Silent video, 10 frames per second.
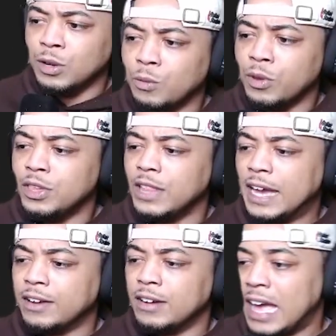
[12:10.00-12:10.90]
whether you
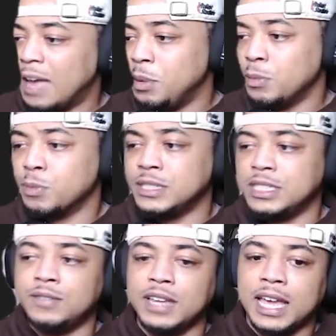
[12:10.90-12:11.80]
like it or not, people
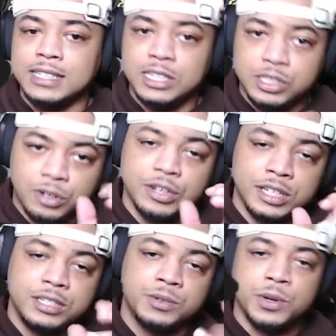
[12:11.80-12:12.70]
perceive it as a
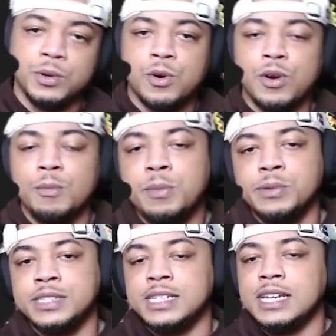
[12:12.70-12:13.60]
circus, quote unquote. People
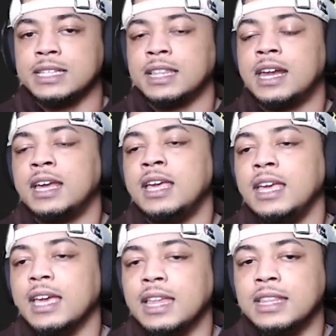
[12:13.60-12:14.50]
see it as a lot of
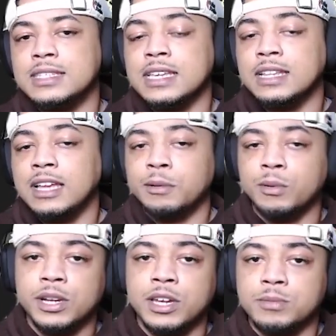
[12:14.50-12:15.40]
glitz and glamour
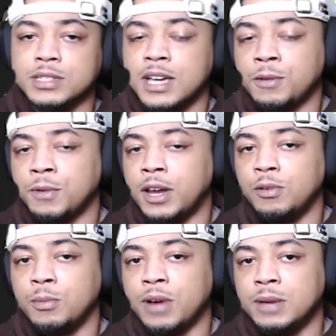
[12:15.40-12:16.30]
when it comes to
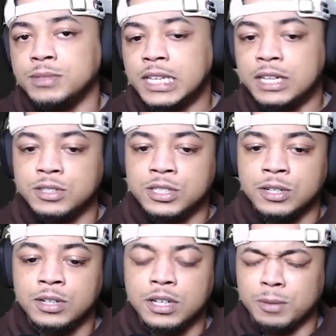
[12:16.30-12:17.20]
Colorado and Prime Sanders,
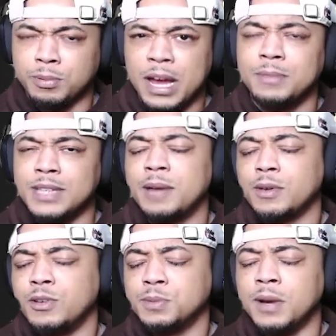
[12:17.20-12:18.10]
Prime Time
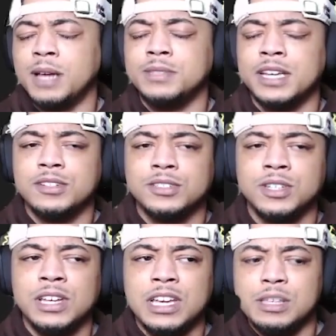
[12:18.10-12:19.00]
Coach Prime Sanders.
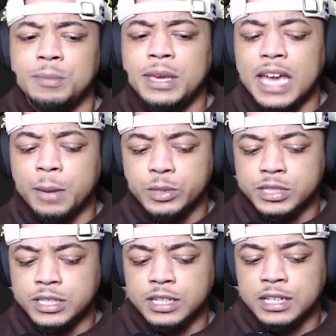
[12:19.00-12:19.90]
So being able
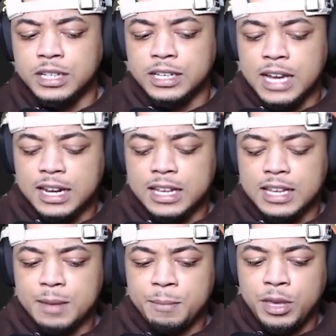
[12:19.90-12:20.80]
to kind
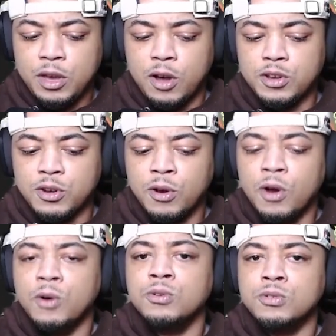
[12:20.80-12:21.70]
of be on your
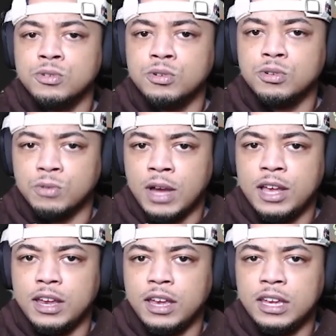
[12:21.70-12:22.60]
own,
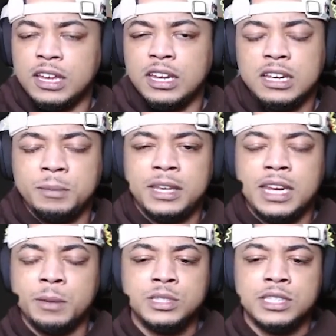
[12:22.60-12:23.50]
right, and being
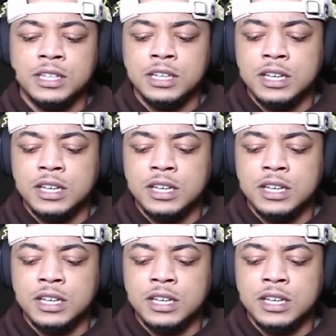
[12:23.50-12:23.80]
able to